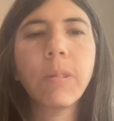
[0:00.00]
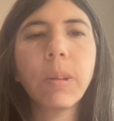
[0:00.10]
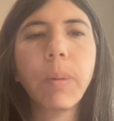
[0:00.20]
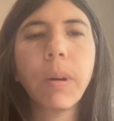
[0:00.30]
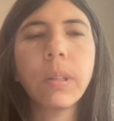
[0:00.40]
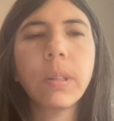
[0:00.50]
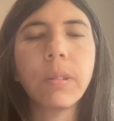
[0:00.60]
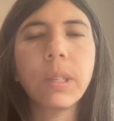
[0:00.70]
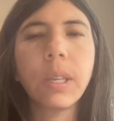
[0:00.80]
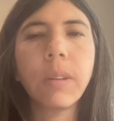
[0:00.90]
pawn to
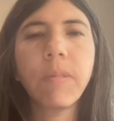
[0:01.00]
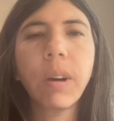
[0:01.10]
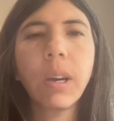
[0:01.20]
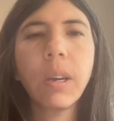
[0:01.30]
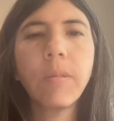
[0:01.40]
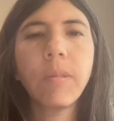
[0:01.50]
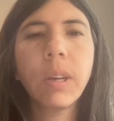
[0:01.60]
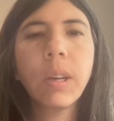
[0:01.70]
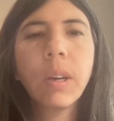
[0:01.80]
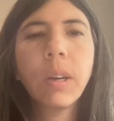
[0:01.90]
c5.
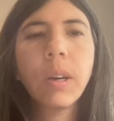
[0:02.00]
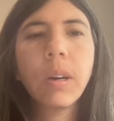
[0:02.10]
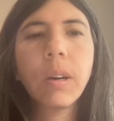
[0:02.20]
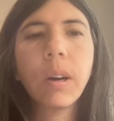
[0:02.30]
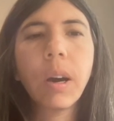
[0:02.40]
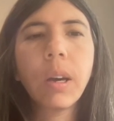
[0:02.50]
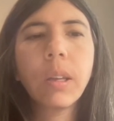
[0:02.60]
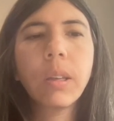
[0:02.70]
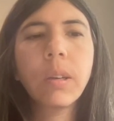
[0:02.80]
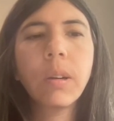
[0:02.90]

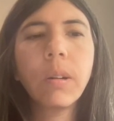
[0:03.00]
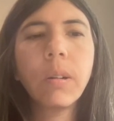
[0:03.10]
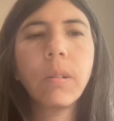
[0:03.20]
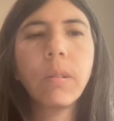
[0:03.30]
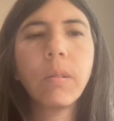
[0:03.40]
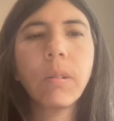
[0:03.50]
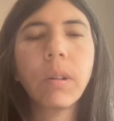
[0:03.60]
I go,